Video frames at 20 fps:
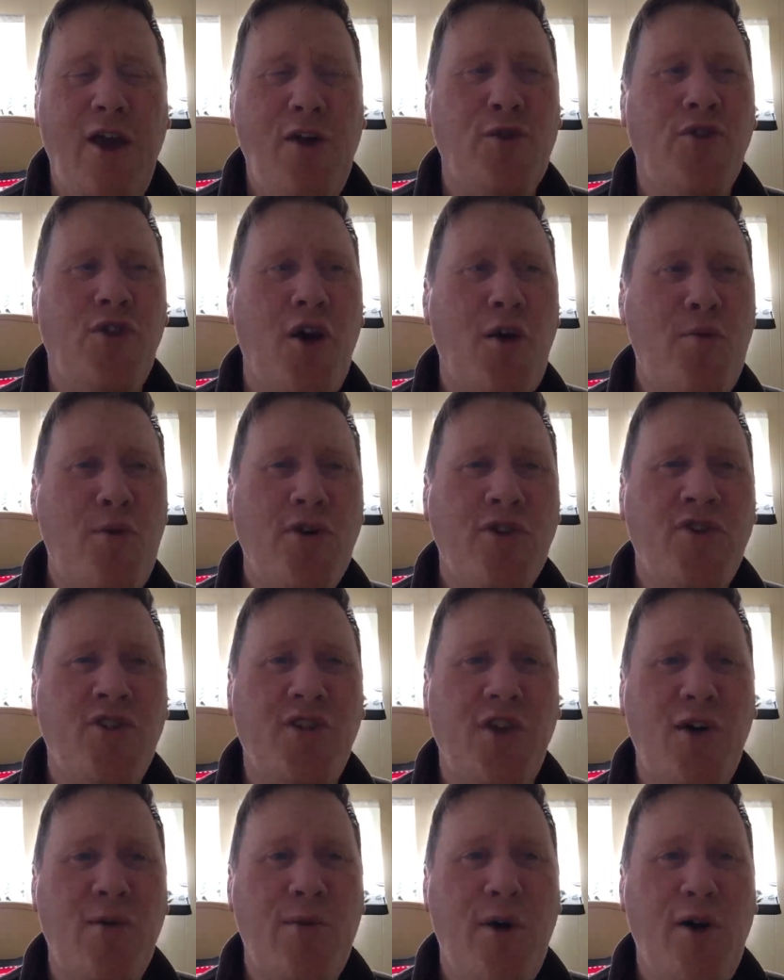It was almost
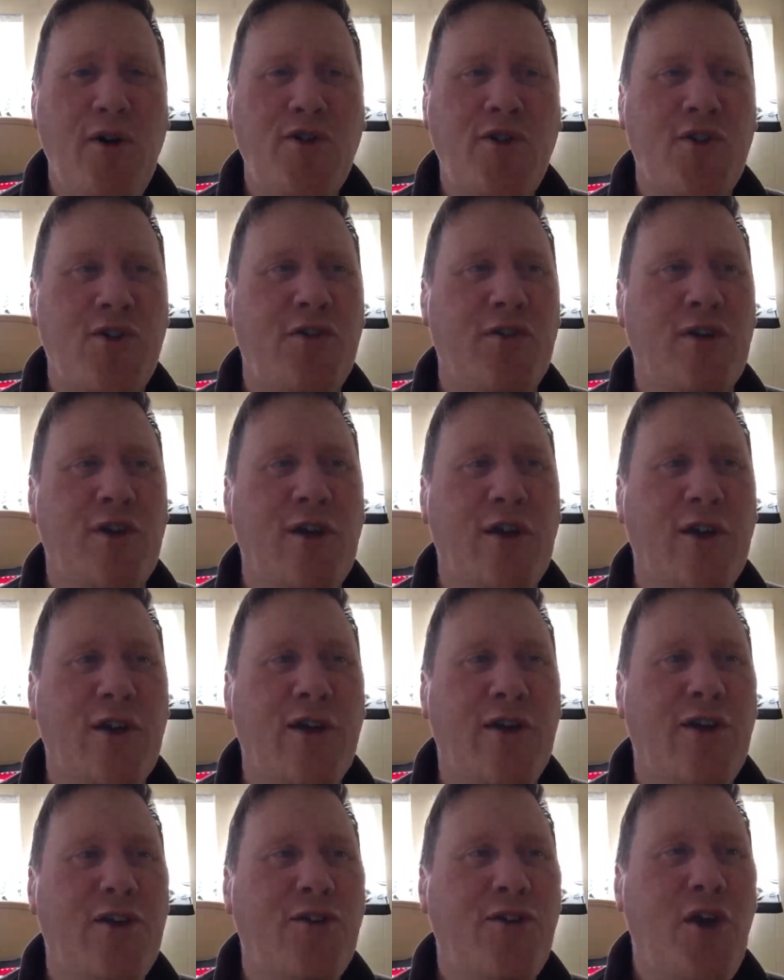slow motion.
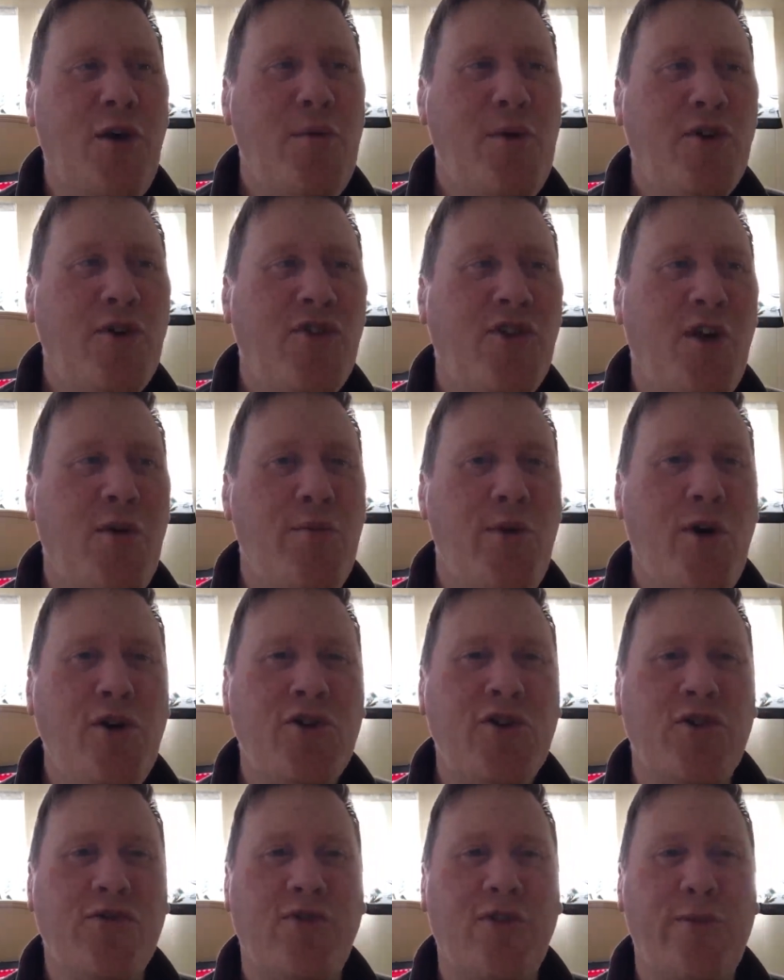It was almost slow
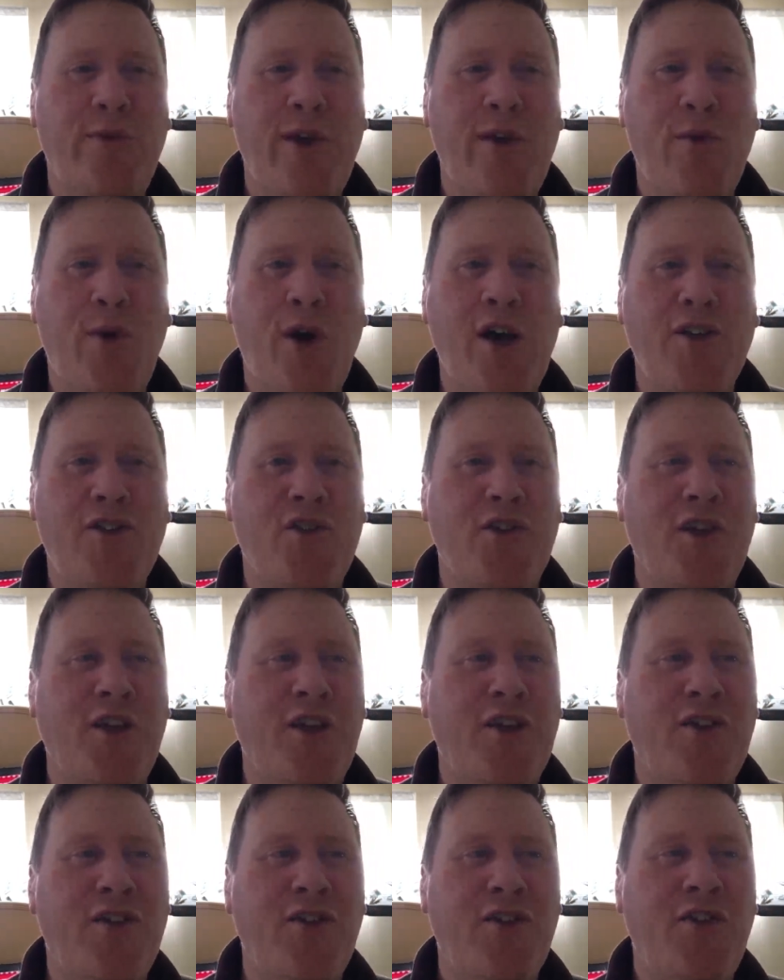motion for me watching
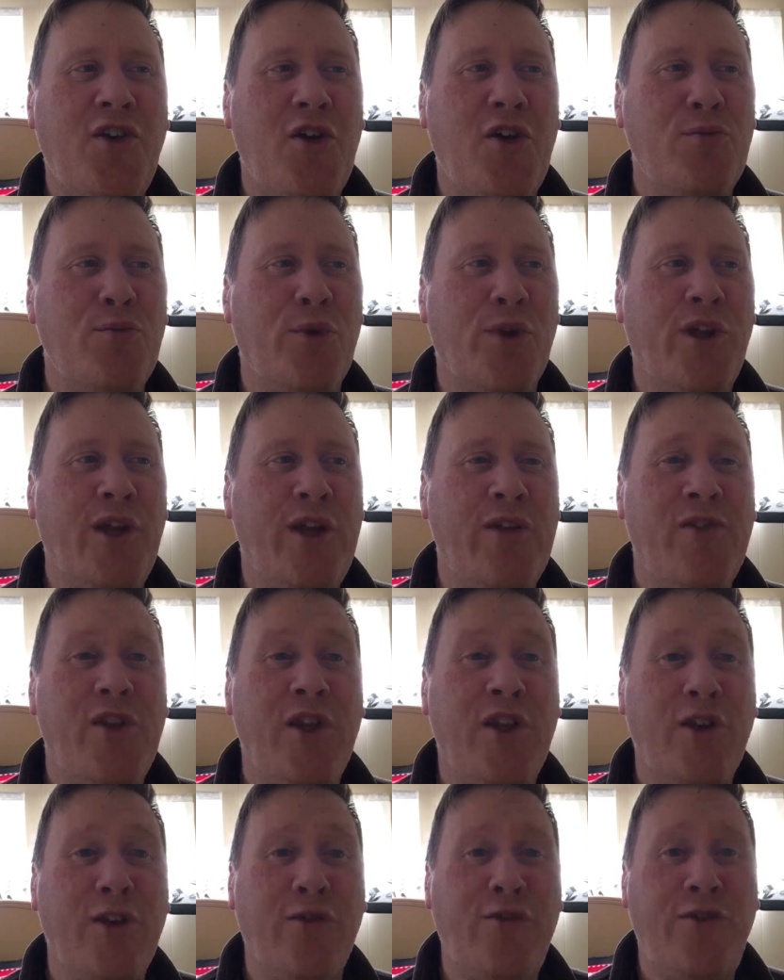it. You just couldn't believe
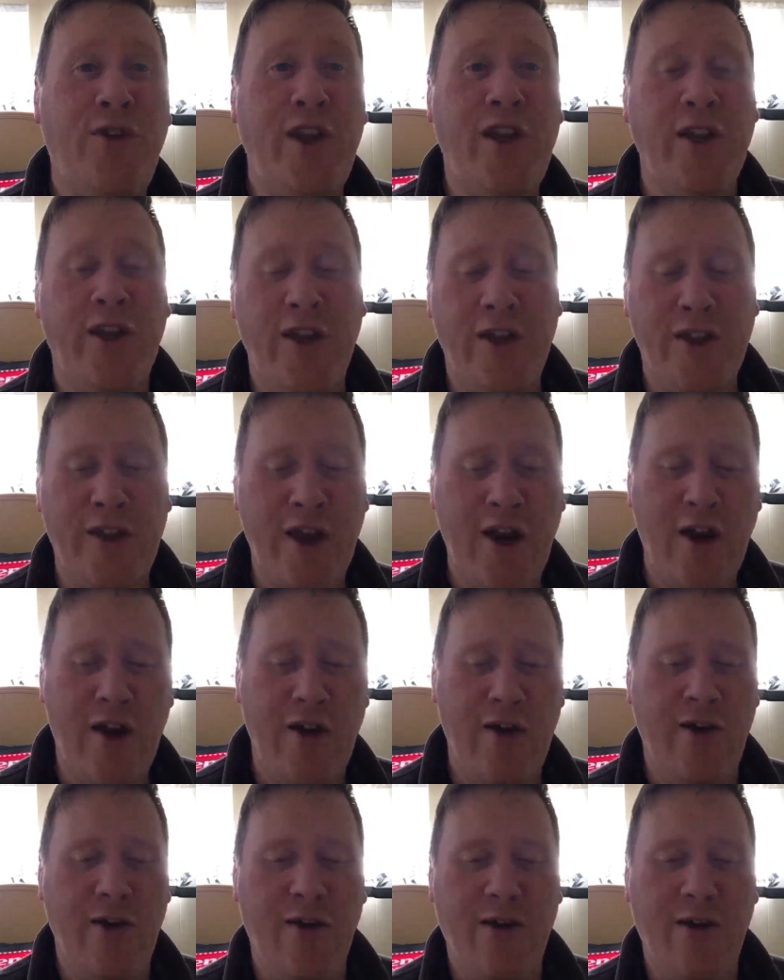that he could fit it in there.